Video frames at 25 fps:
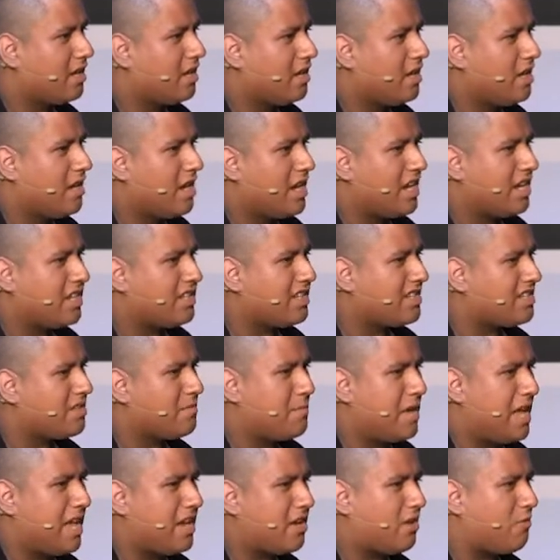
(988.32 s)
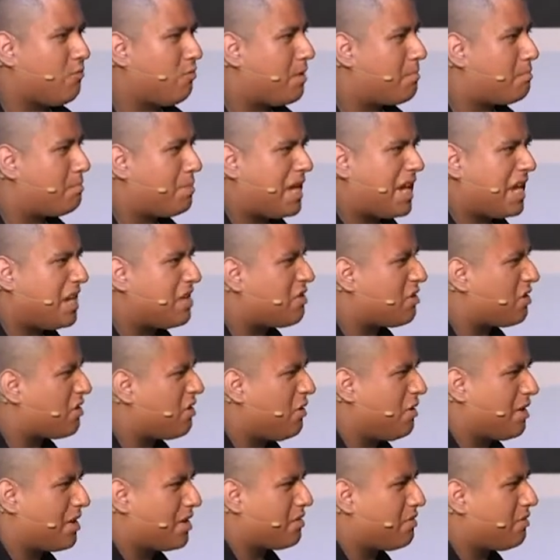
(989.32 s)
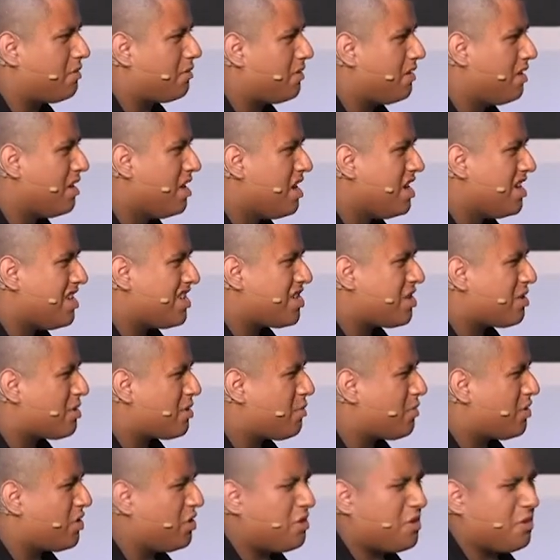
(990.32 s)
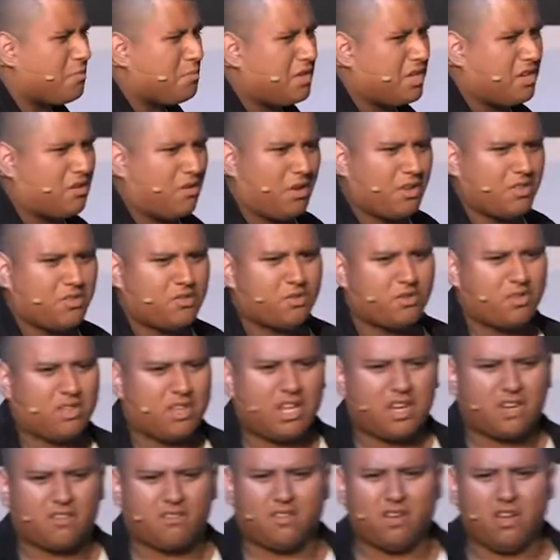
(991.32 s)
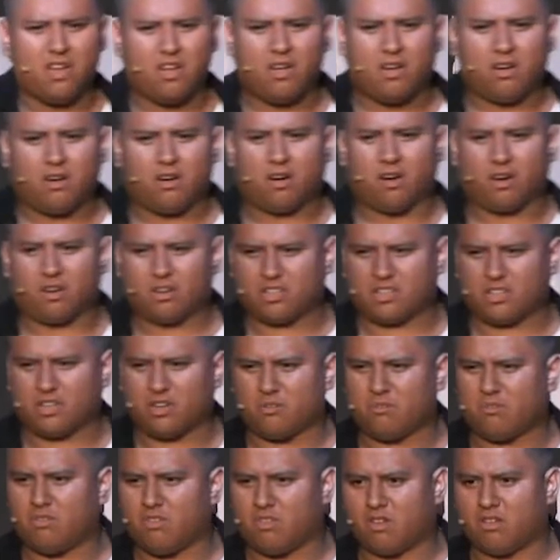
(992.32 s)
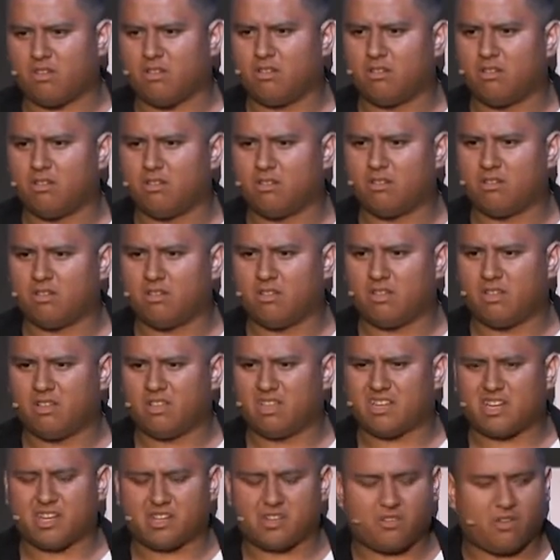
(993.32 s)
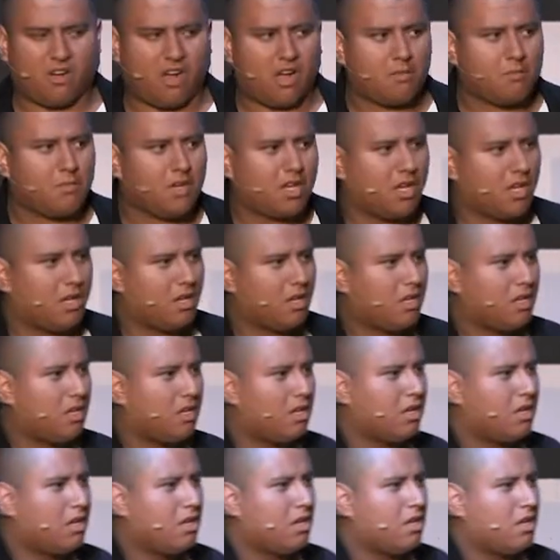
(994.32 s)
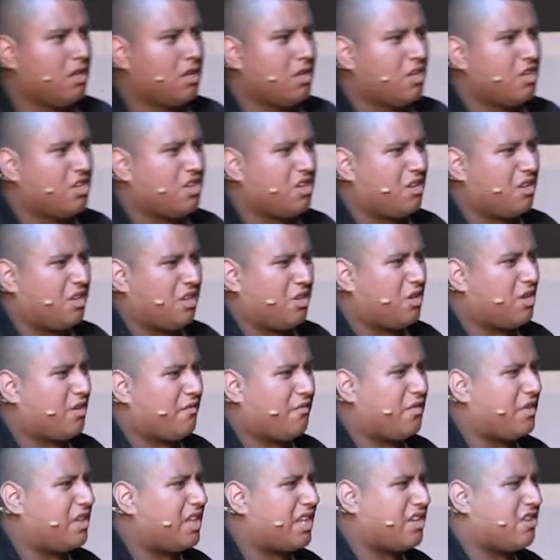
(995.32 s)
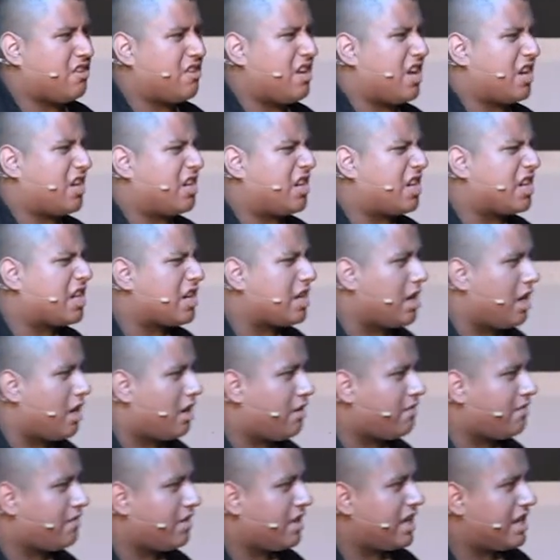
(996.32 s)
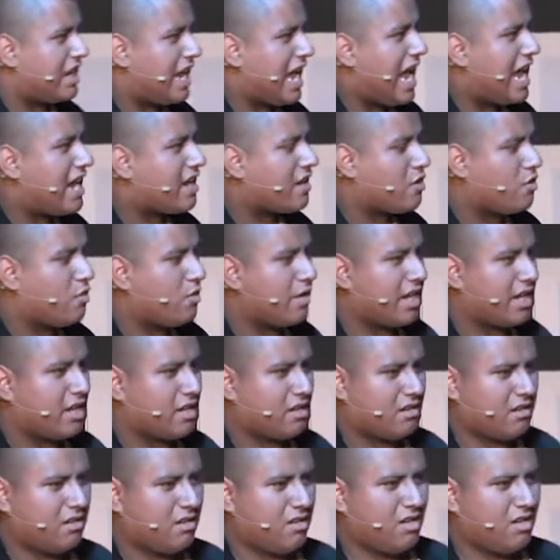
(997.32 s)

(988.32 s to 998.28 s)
And it doesn't matter what pain you're going through. You could, you could be going through a lot of heart turmoil, a lot of trauma. You could, you could feel like you're not good enough, inadequate.